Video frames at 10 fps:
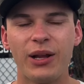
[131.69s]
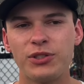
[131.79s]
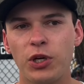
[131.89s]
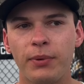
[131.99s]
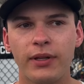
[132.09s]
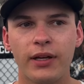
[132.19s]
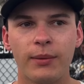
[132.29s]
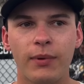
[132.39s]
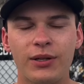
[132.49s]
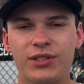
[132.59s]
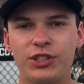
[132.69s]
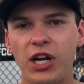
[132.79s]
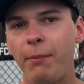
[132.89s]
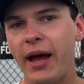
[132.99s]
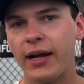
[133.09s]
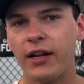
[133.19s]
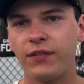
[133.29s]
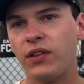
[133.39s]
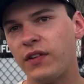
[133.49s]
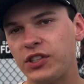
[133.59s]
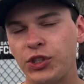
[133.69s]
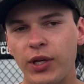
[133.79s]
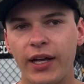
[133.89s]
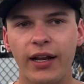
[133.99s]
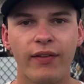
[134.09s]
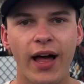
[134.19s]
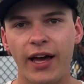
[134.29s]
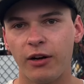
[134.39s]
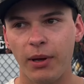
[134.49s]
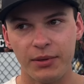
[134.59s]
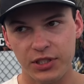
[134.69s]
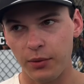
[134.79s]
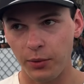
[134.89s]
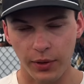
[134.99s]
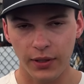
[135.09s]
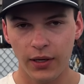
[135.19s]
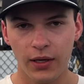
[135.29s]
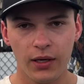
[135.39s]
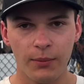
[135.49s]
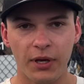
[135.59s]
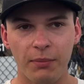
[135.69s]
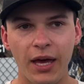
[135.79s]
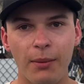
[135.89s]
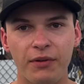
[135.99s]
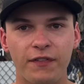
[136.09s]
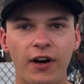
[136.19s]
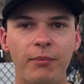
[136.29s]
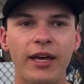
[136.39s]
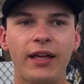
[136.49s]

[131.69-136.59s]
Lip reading: I was hoping that I was going to drop back enough for the 52 to get in line, or maybe someone would pick me up in front of me.